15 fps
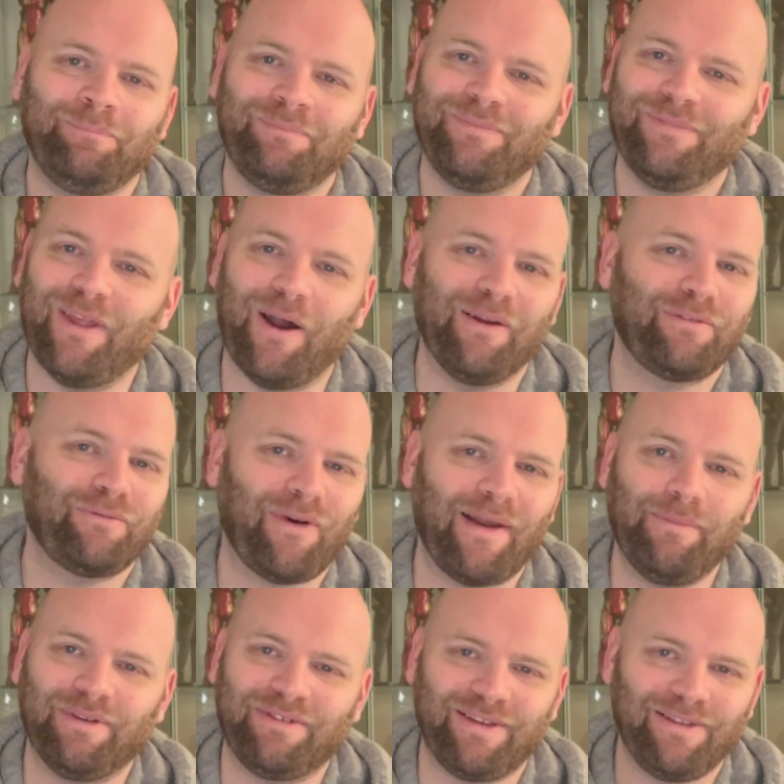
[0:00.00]
No, it's
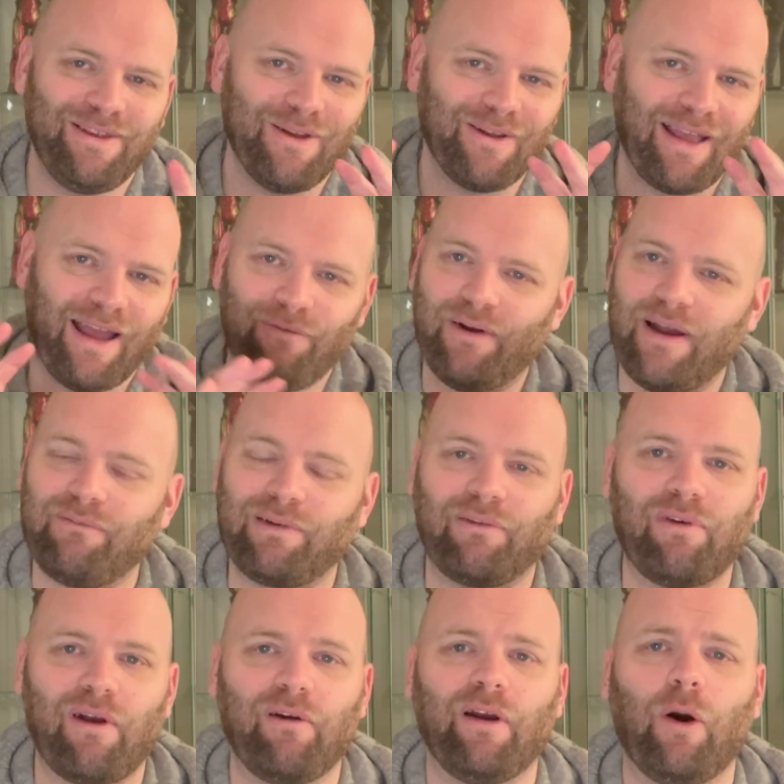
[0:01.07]
famous in the UK for having a
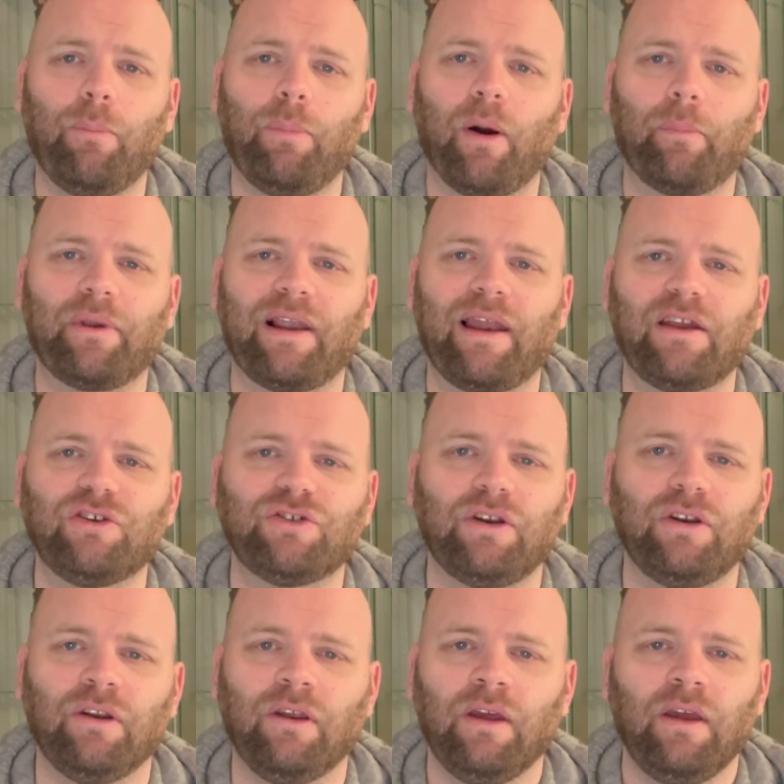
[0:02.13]
very old
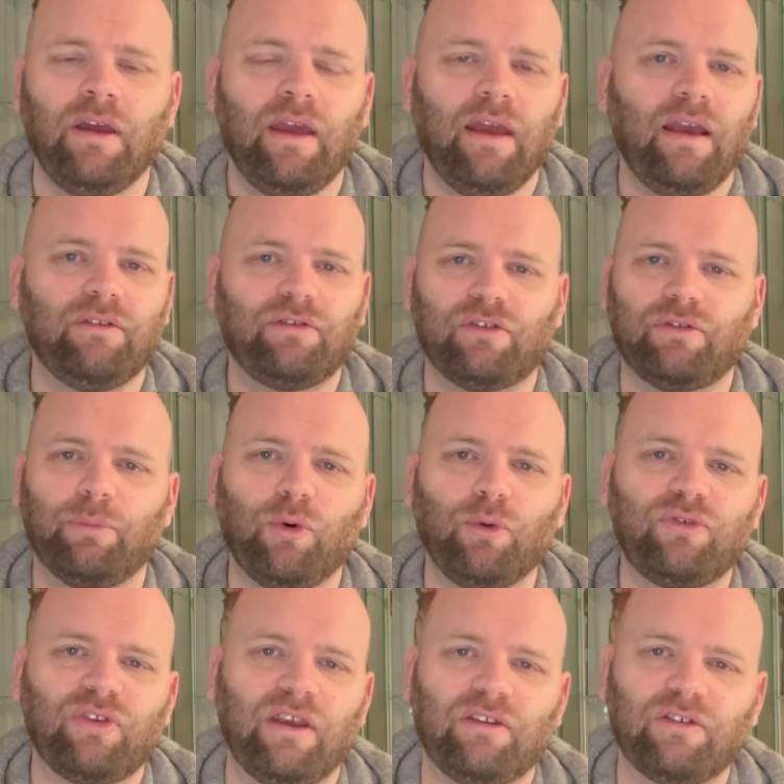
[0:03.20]
population. It's a small
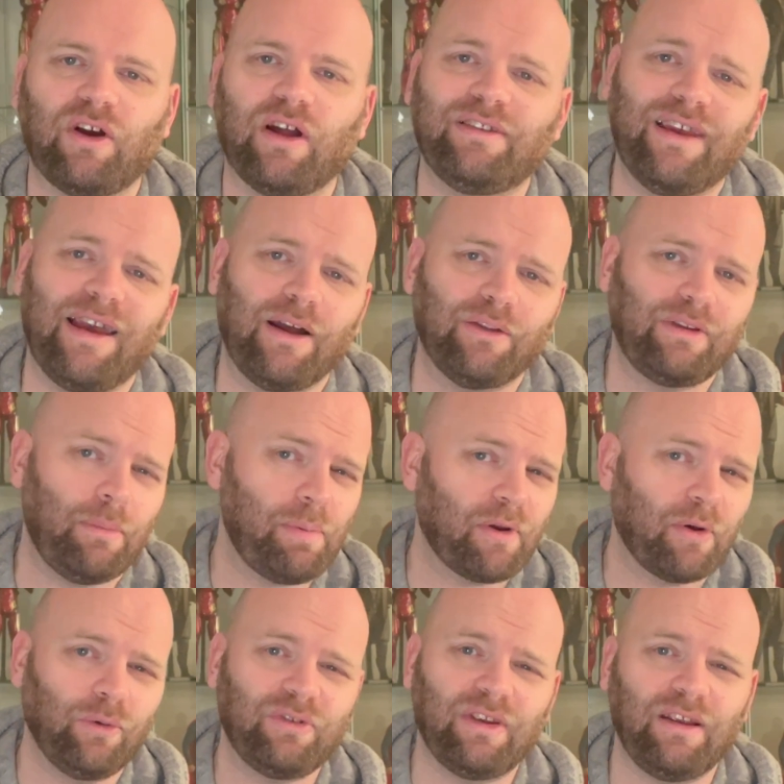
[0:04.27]
seaside town,
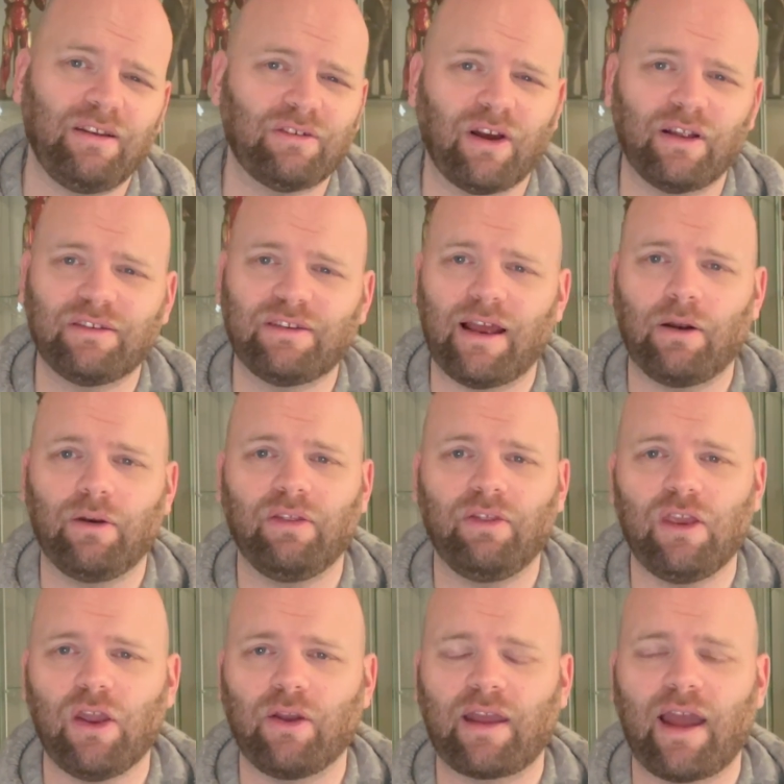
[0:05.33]
typical seaside town in
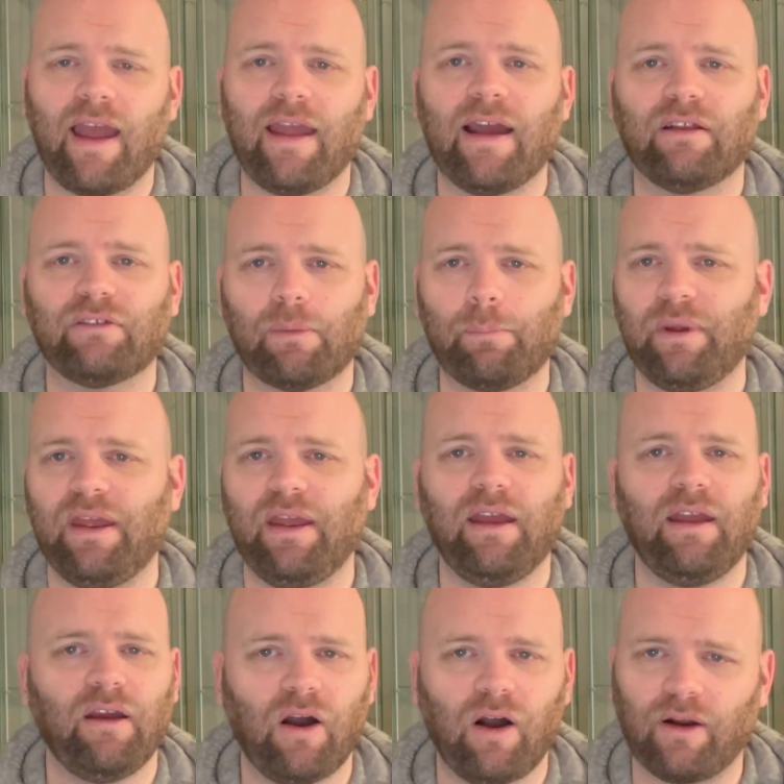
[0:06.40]
the UK. It has a
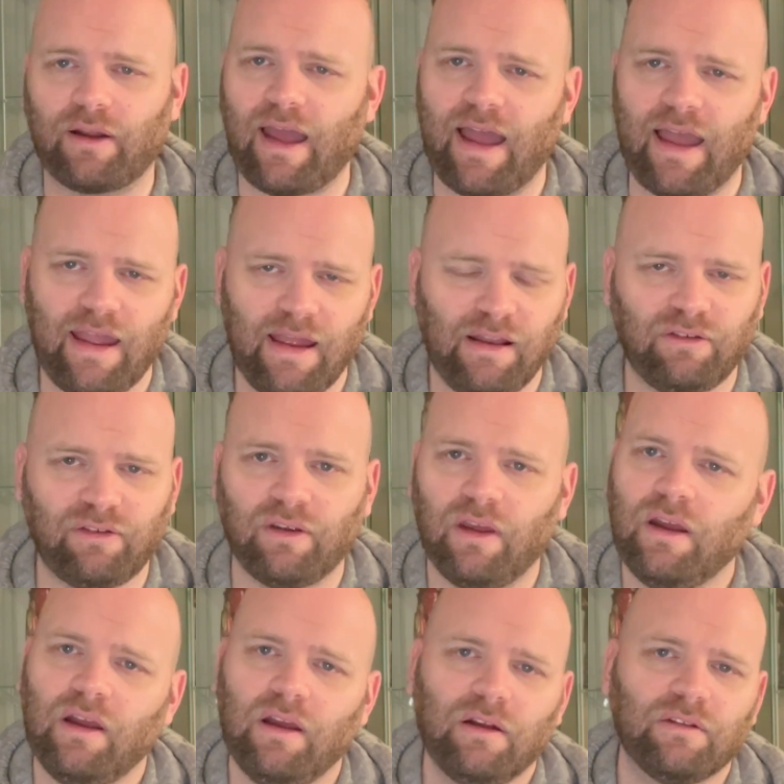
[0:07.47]
pier, arcades,
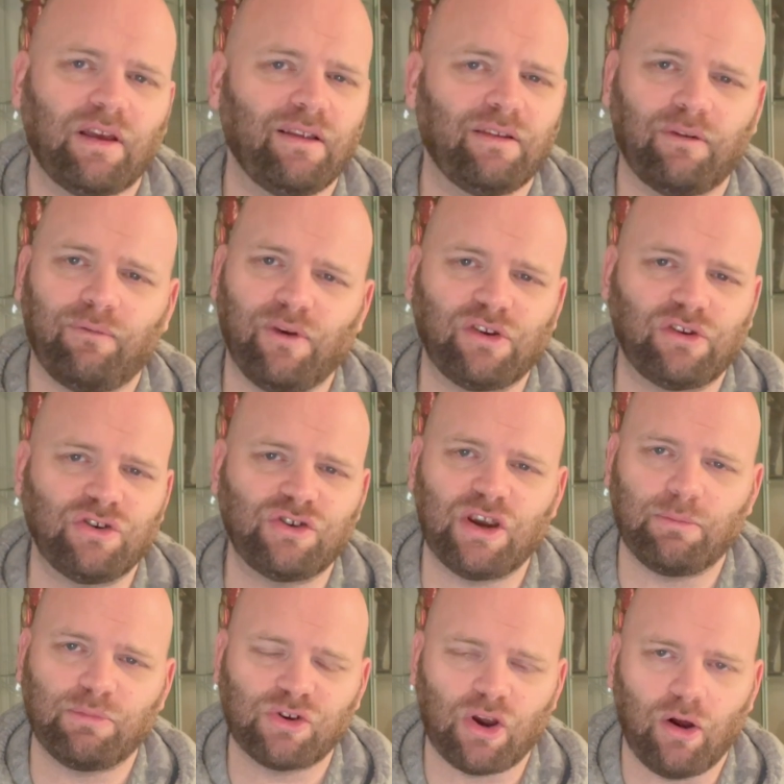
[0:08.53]
tons of fish and
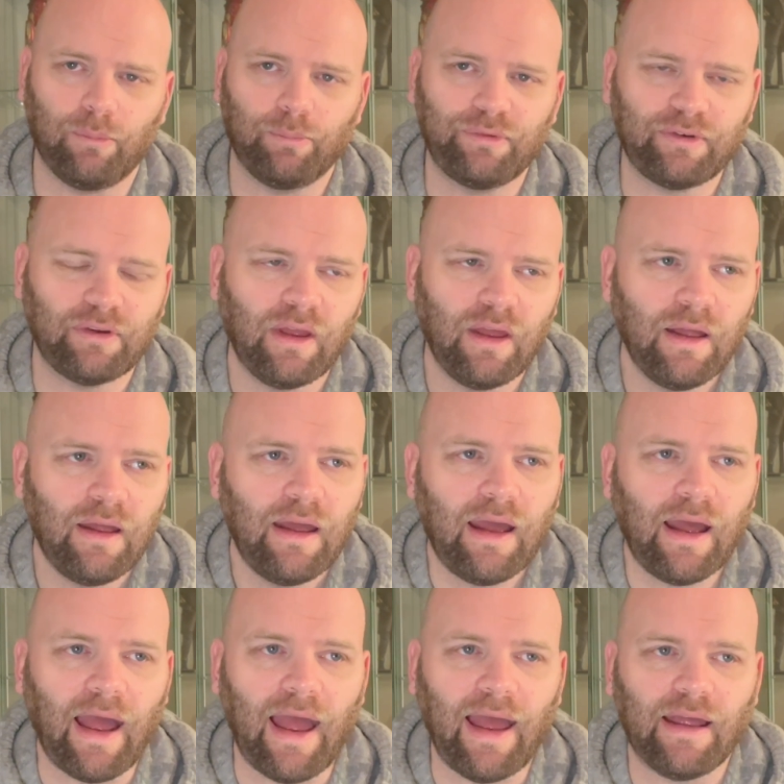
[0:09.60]
chip shops,
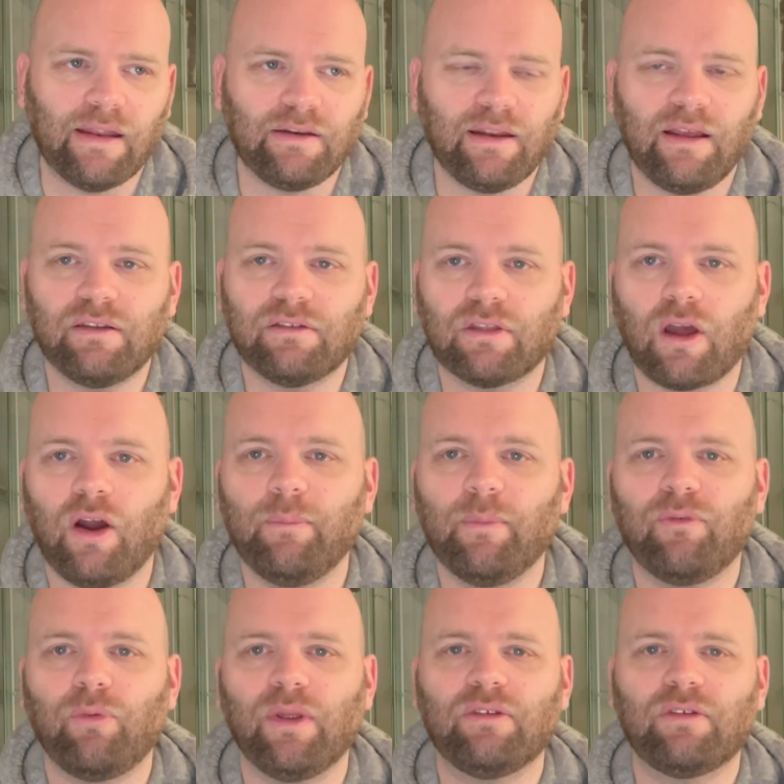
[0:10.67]
and it is the home of
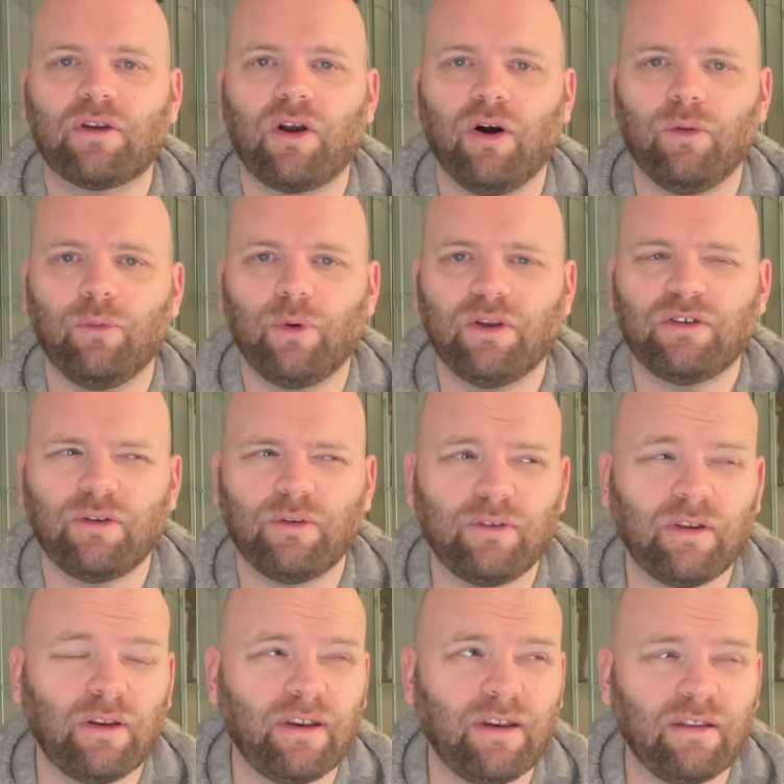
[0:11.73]
Wintercon, which is
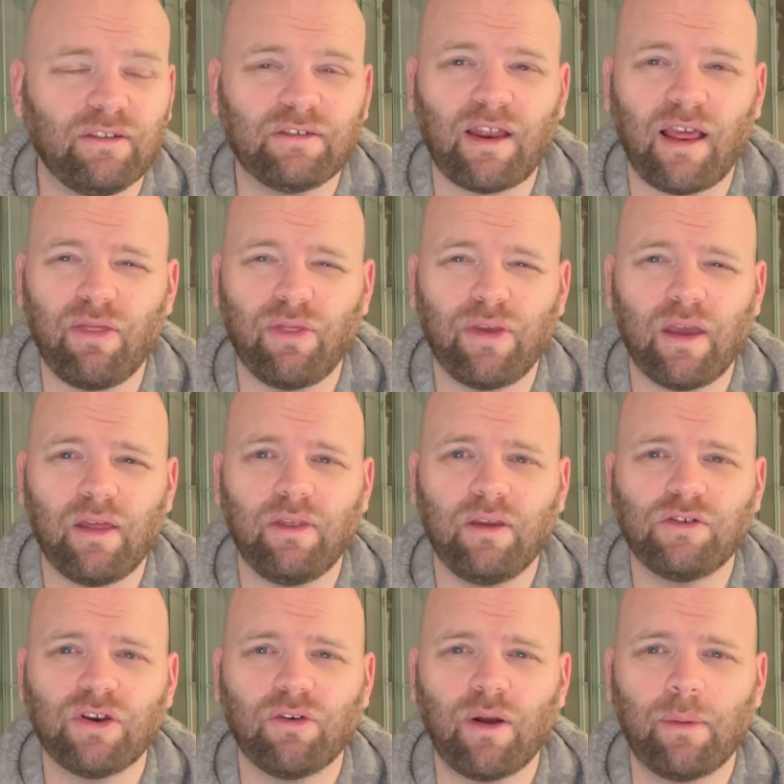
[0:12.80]
in its 10th year
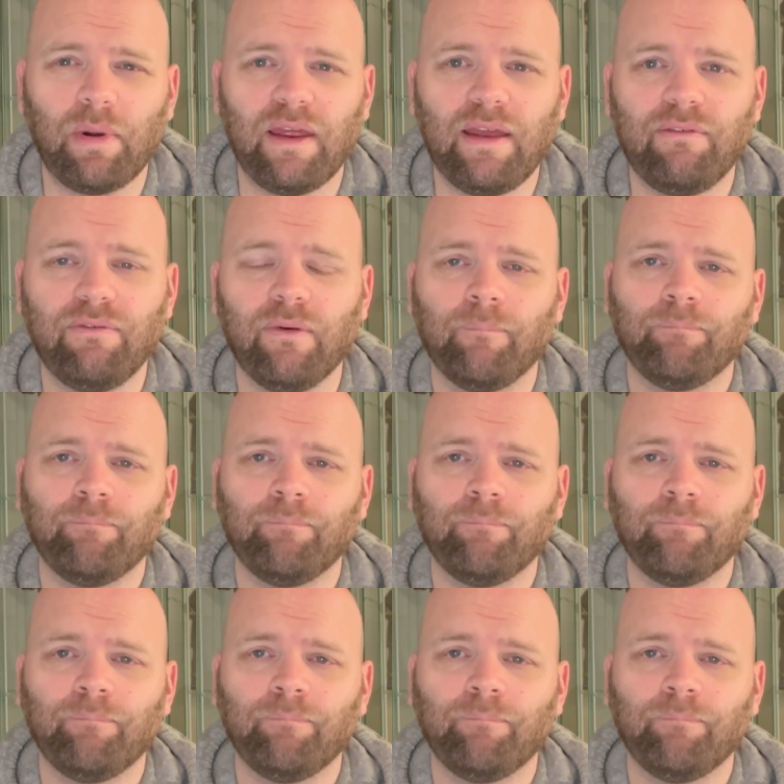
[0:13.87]
this year, I believe.